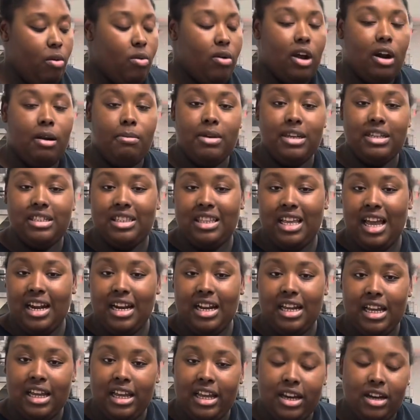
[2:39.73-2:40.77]
We're gonna mix that
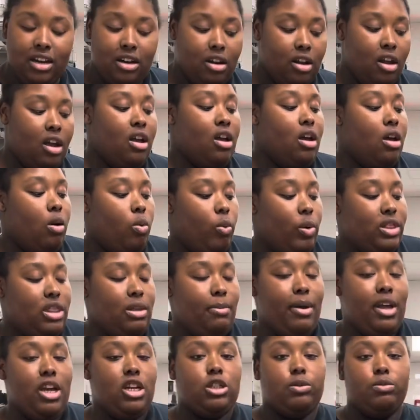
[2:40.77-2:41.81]
in with the
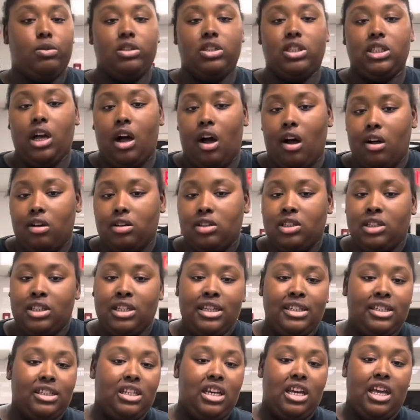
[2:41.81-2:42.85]
vegetable sauce,
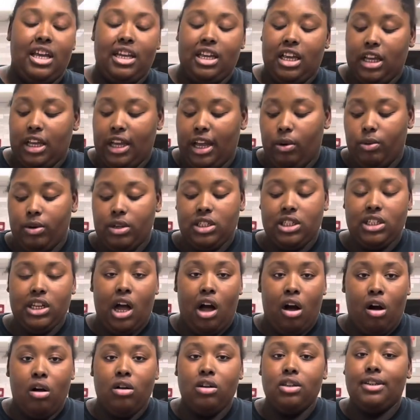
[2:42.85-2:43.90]
season it again with
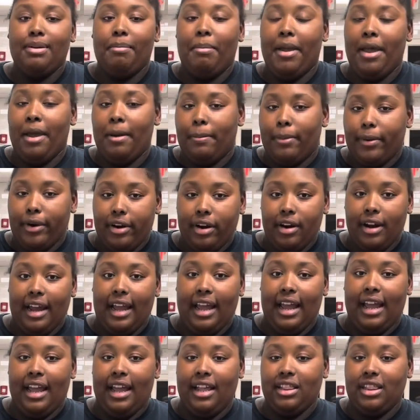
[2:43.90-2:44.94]
salt, pepper,
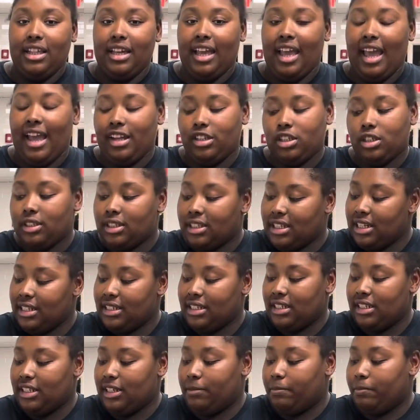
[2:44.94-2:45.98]
and the Cajun
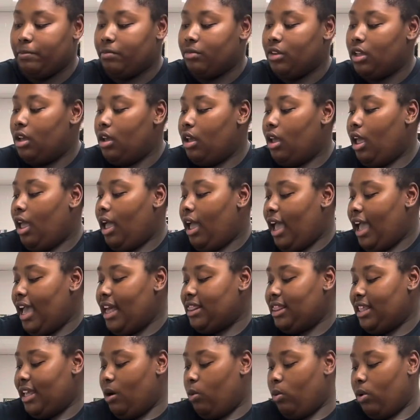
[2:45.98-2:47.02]
seasoning.
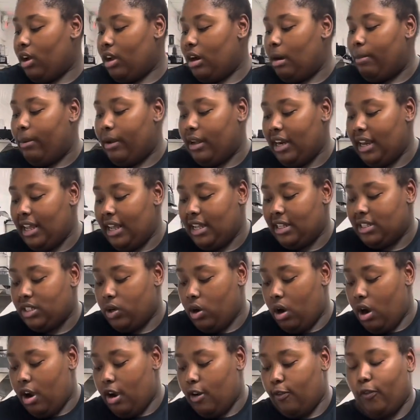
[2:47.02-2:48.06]
And then we're gonna put it into
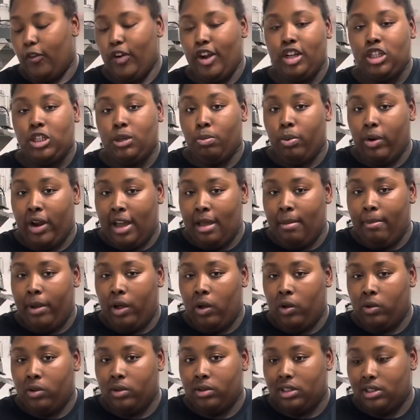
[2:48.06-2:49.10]
our French bread
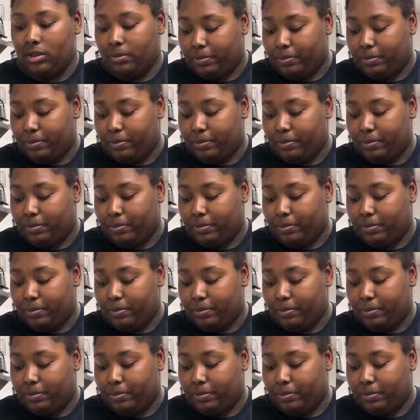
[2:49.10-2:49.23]
bowls.